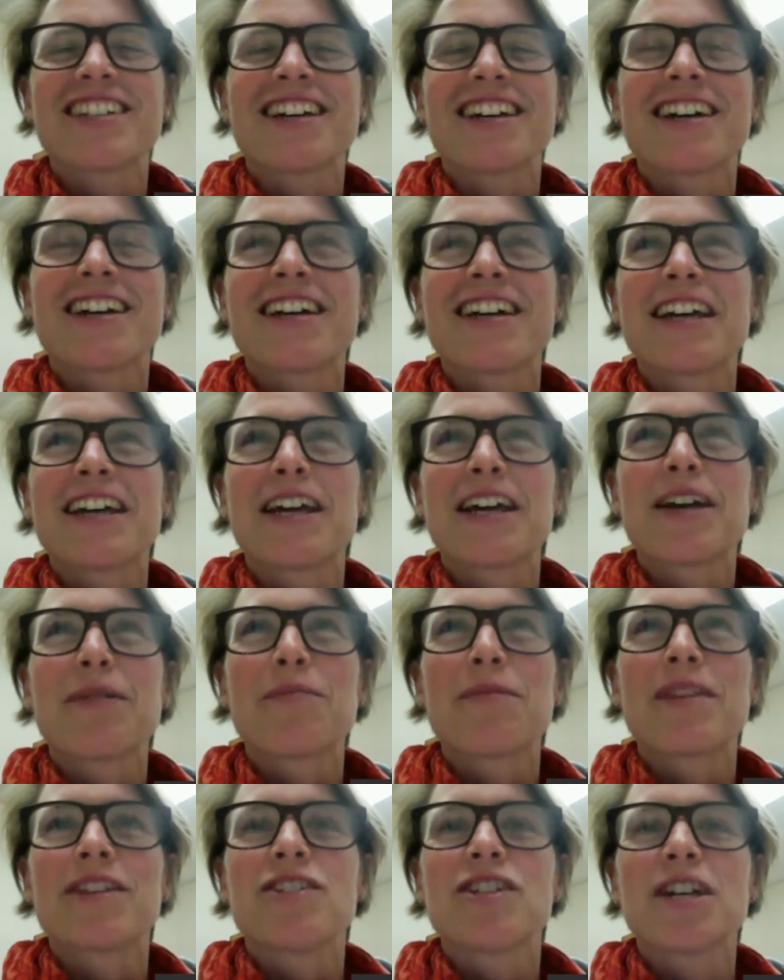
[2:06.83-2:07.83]
I
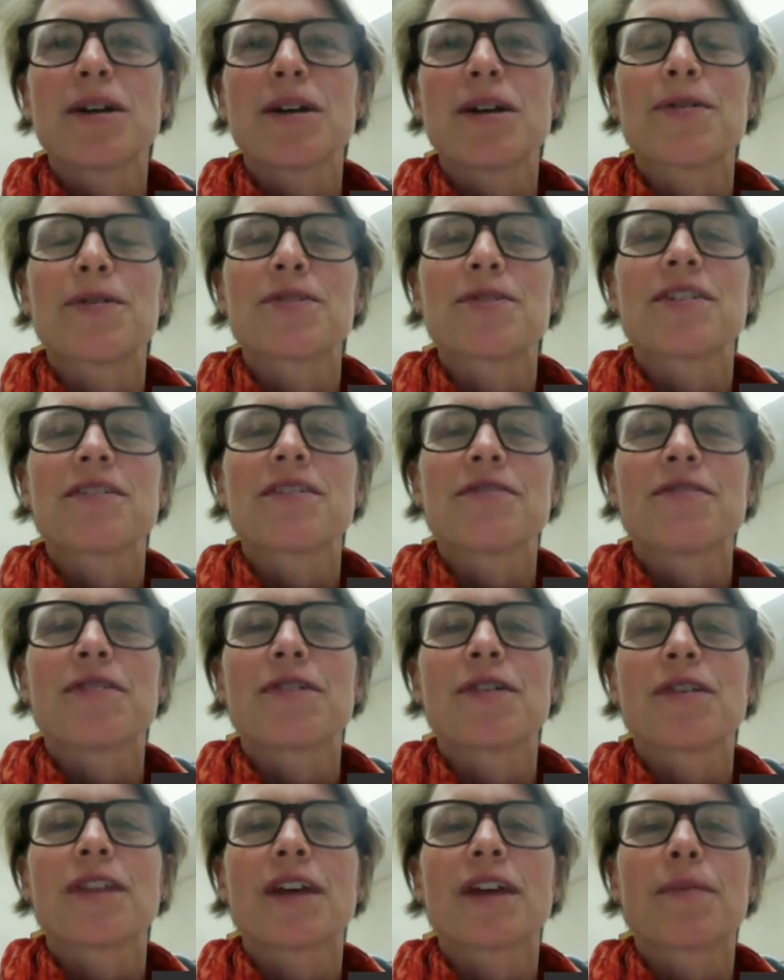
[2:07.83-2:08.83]
am the chairperson
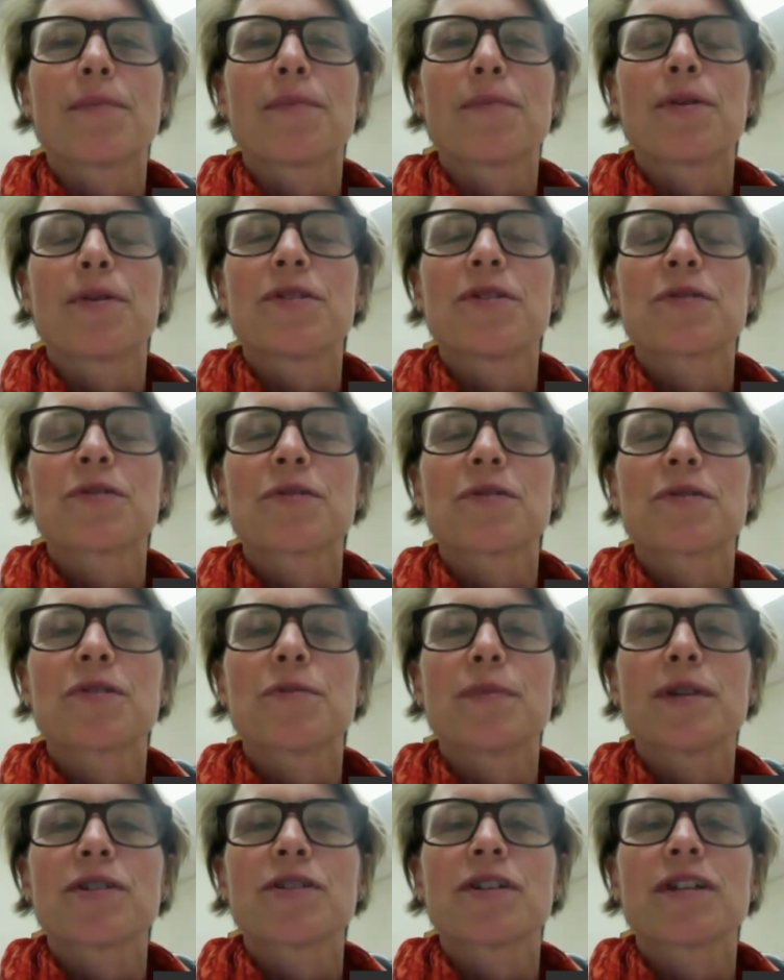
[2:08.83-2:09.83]
for the Preschool
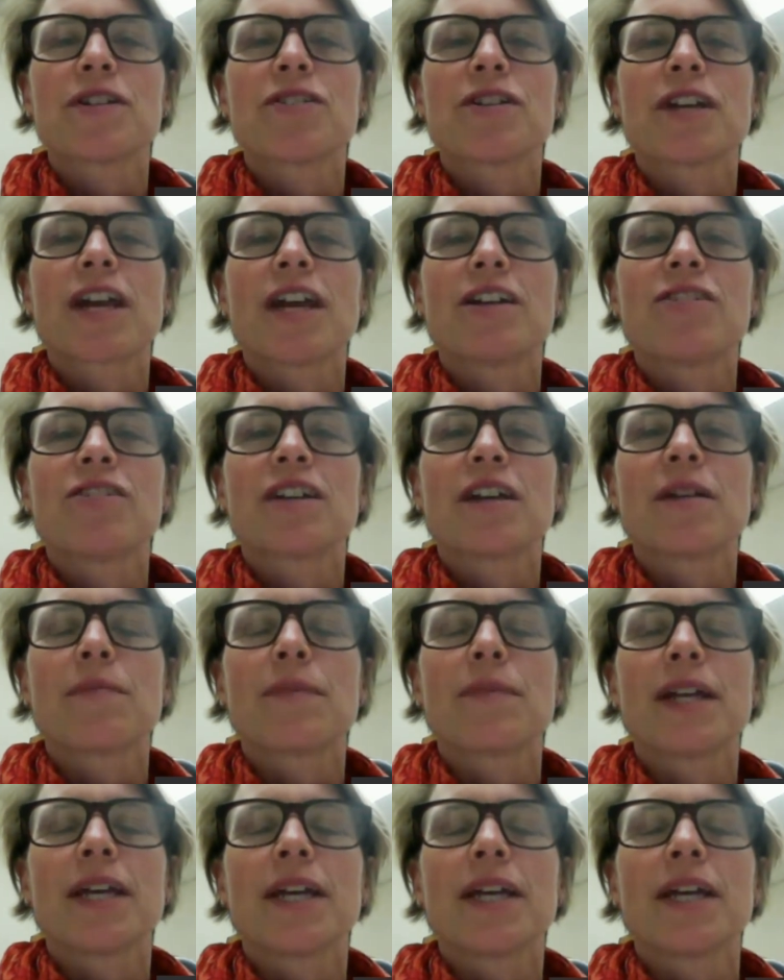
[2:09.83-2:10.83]
Special Education
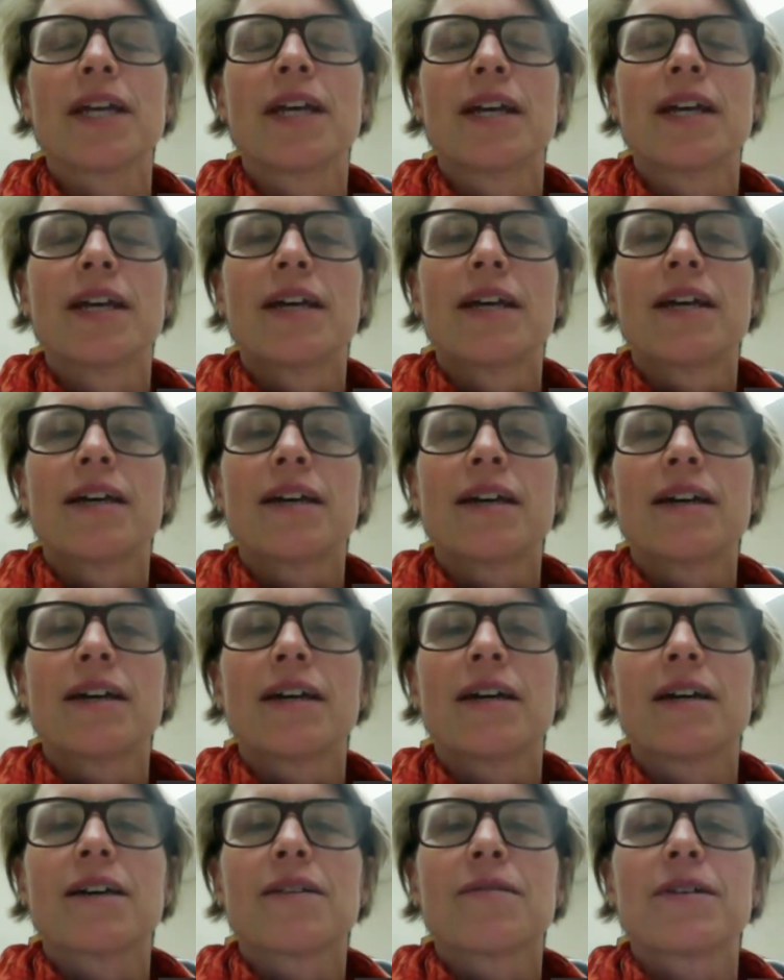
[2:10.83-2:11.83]
Committee,
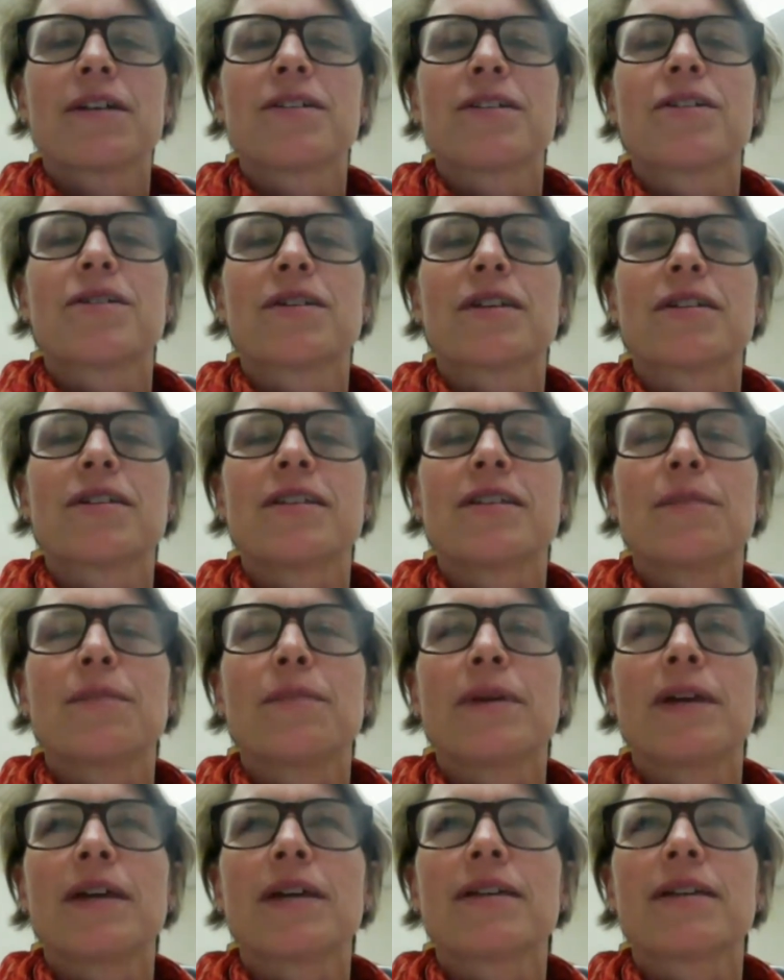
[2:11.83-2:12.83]
otherwise known as
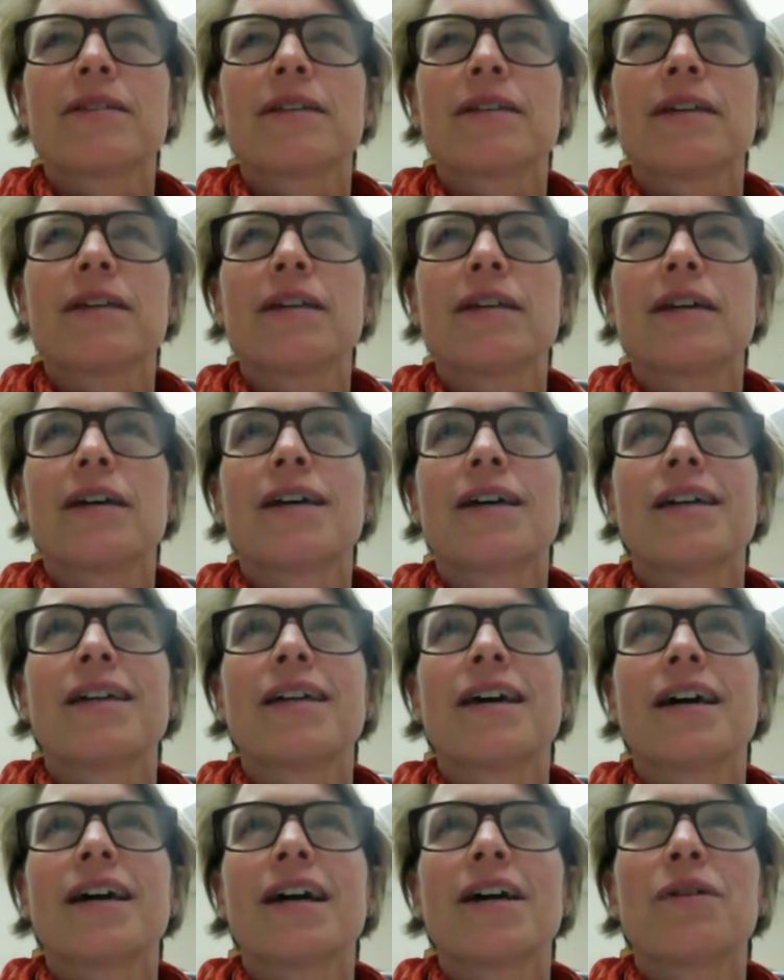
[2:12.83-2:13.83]
CPSE,
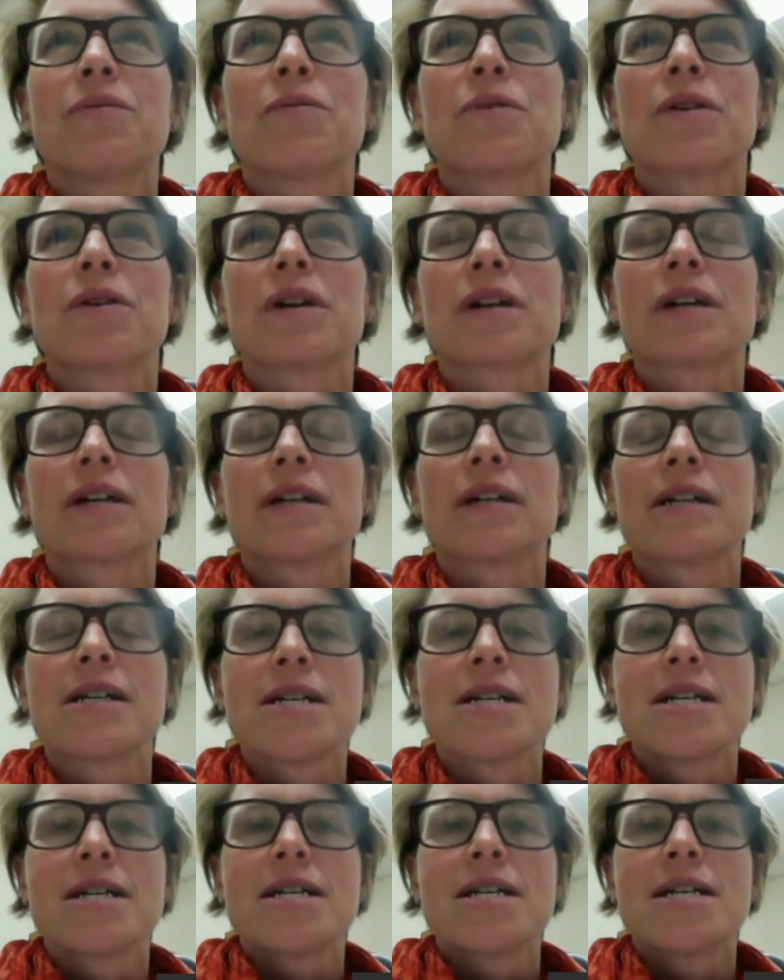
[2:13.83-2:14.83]
and I work
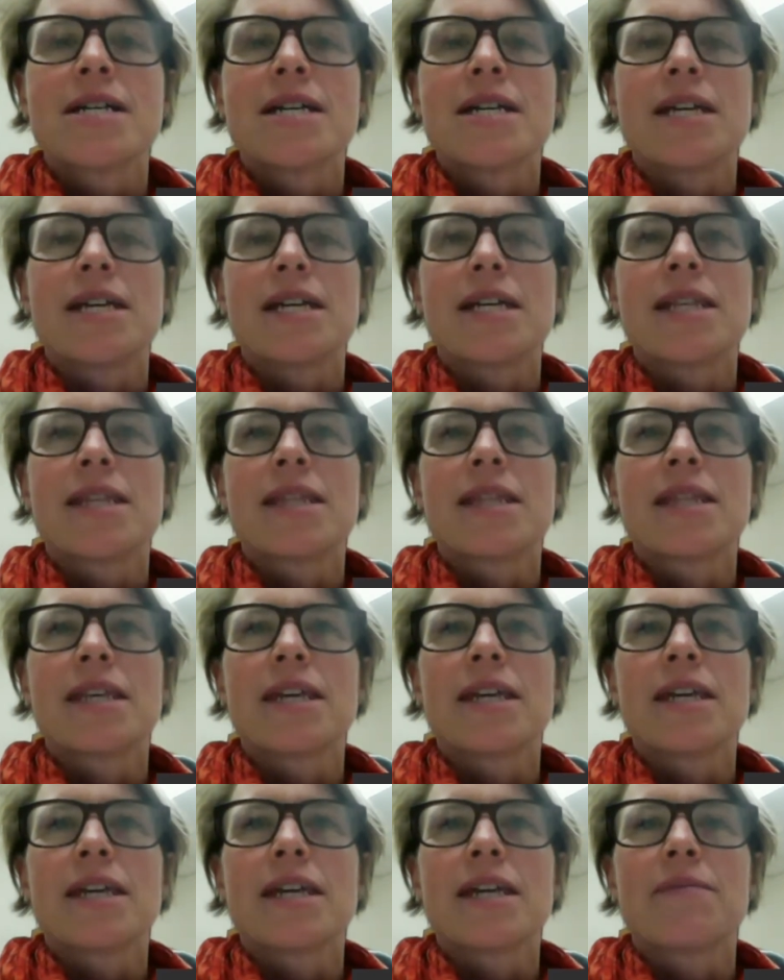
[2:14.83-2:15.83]
in
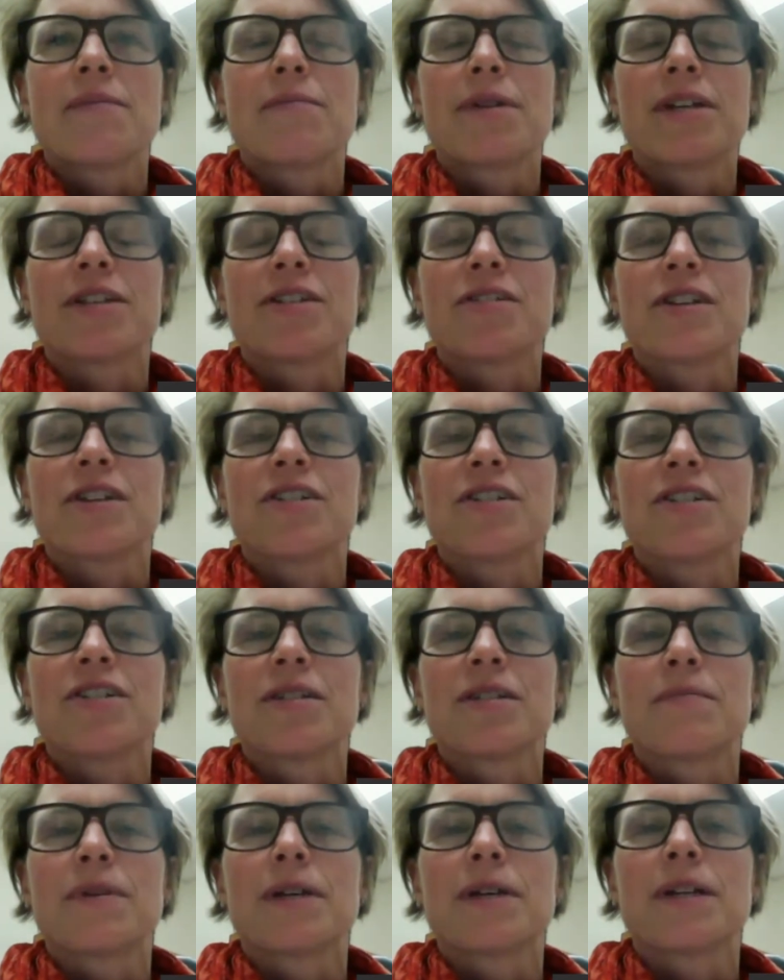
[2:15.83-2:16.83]
the
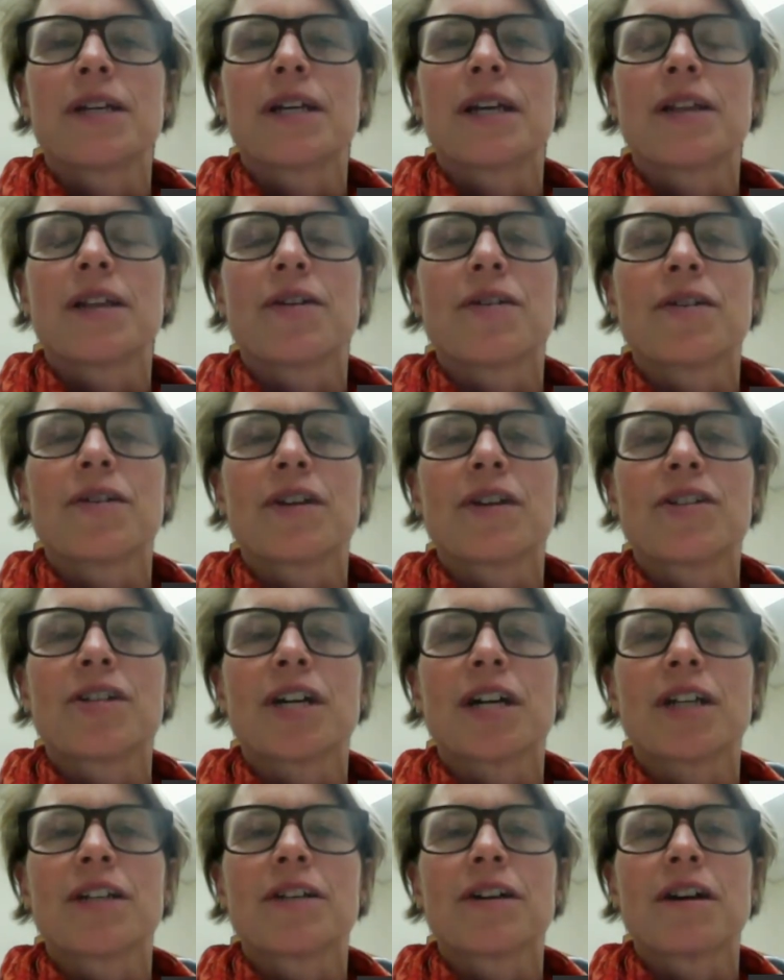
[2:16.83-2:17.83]
administration building in the Early
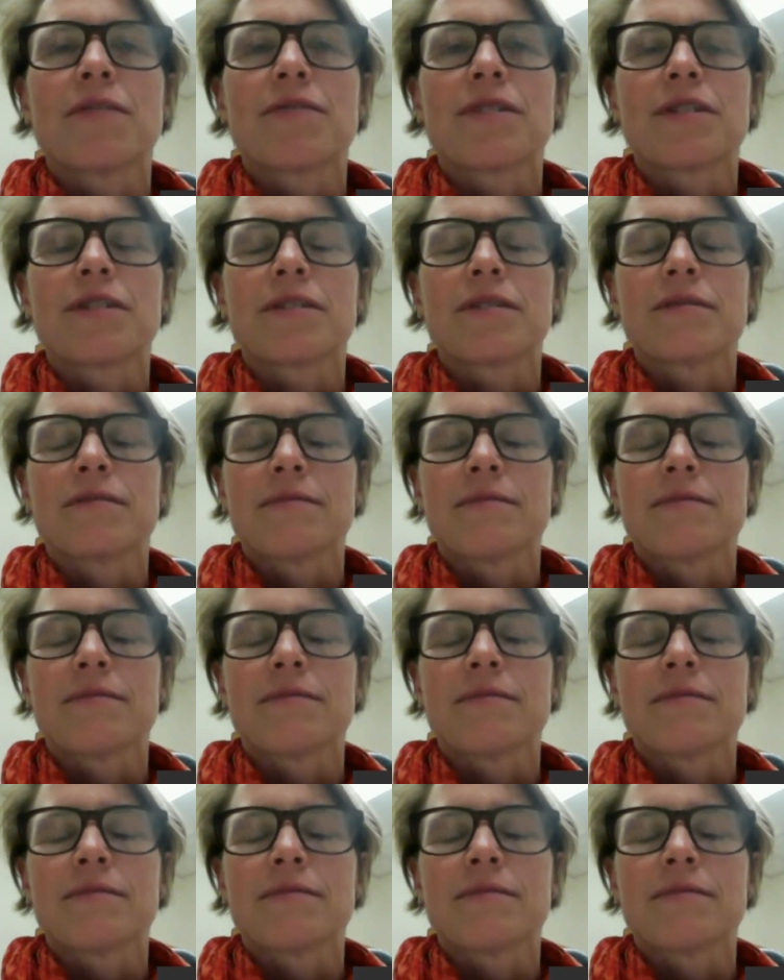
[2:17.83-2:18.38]
Childhood Office.